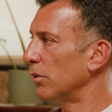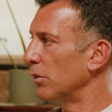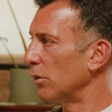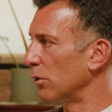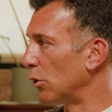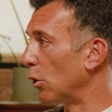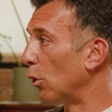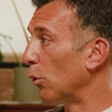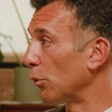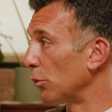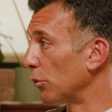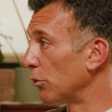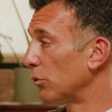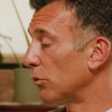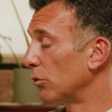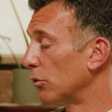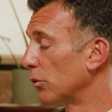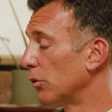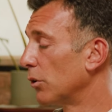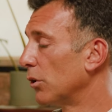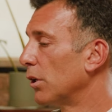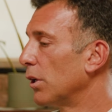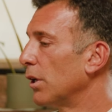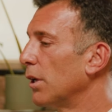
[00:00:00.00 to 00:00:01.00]
knows.
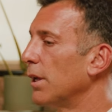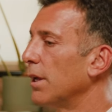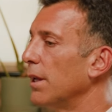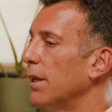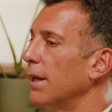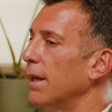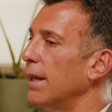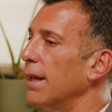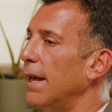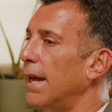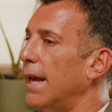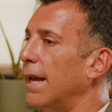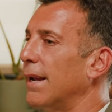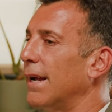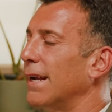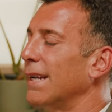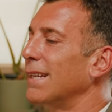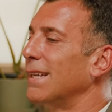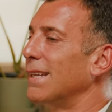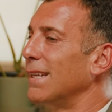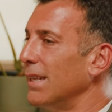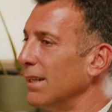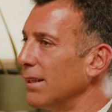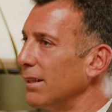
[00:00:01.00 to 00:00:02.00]
And
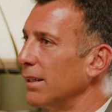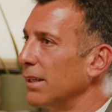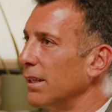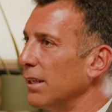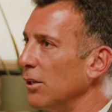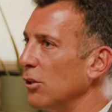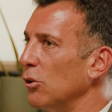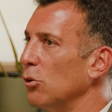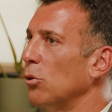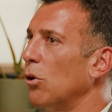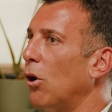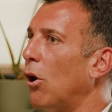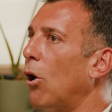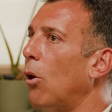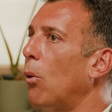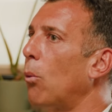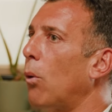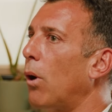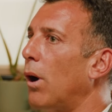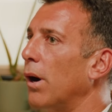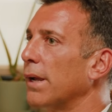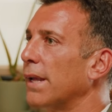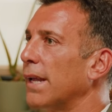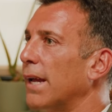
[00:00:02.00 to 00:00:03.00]
ideally, you'd all
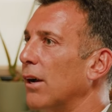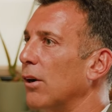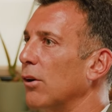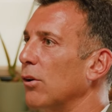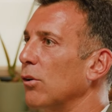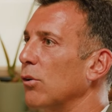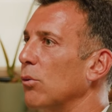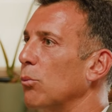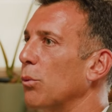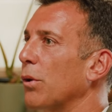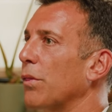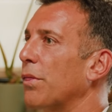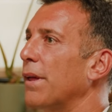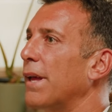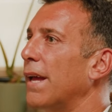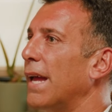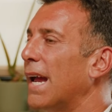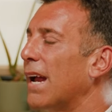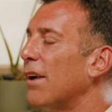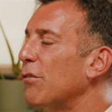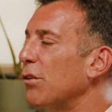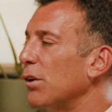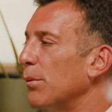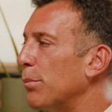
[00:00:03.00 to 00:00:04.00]
walk out with
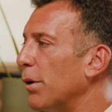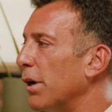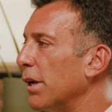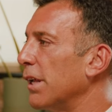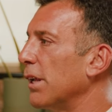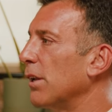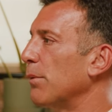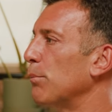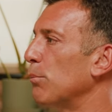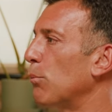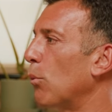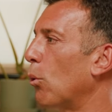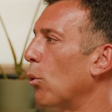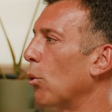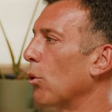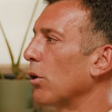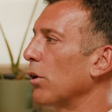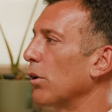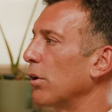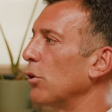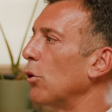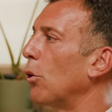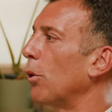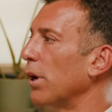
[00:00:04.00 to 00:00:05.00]
everybody
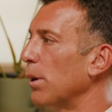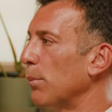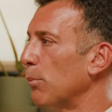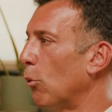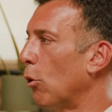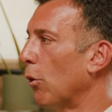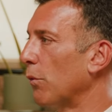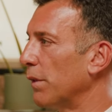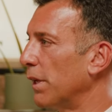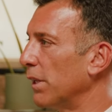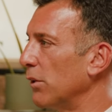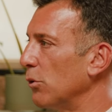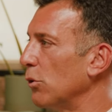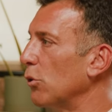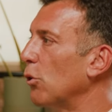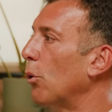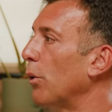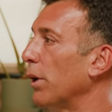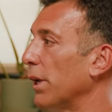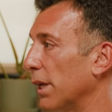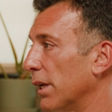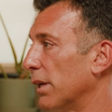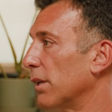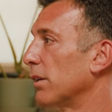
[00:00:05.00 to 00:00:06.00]
knowing more than they knew
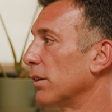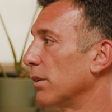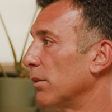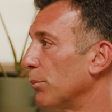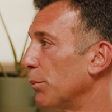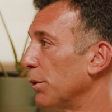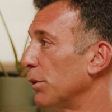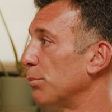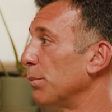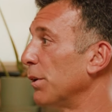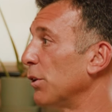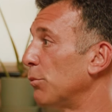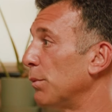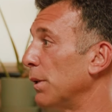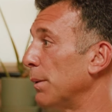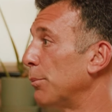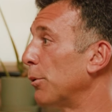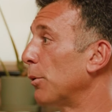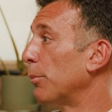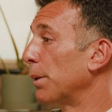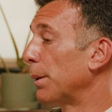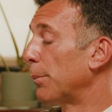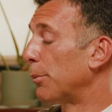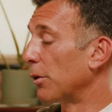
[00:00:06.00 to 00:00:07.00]
going in, which means
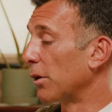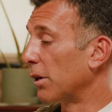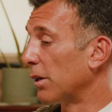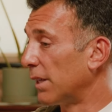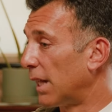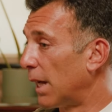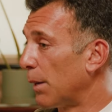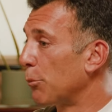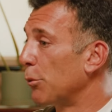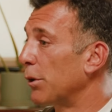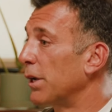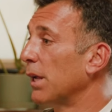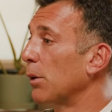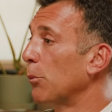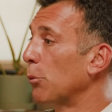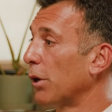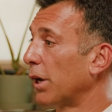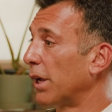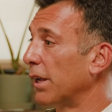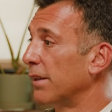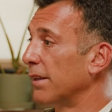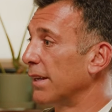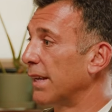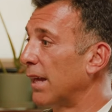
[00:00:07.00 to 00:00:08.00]
people collaborating,
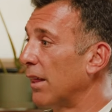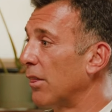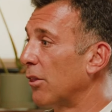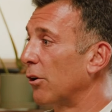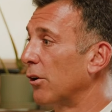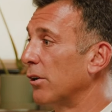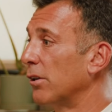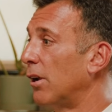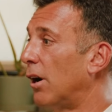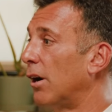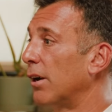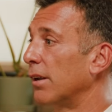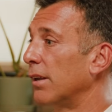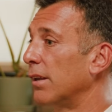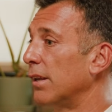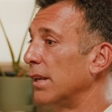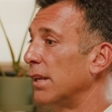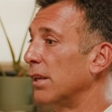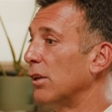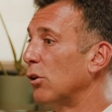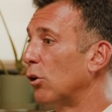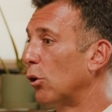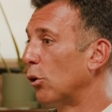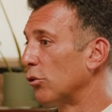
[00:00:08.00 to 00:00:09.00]
working together, not
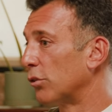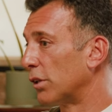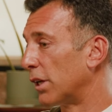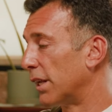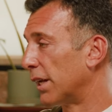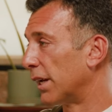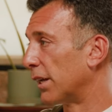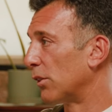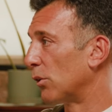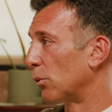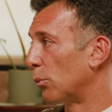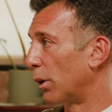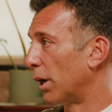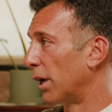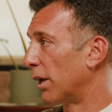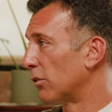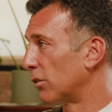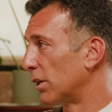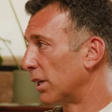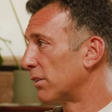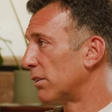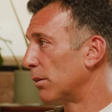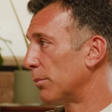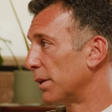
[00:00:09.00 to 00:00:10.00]
egos getting in the way.
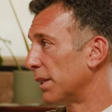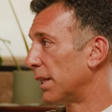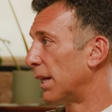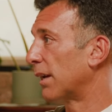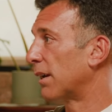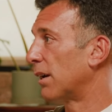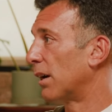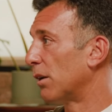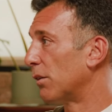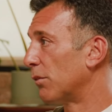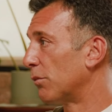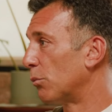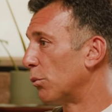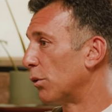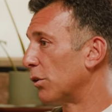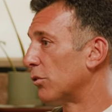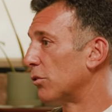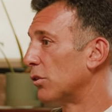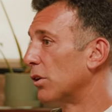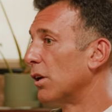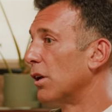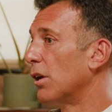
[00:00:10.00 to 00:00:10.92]
So that's something that kind of was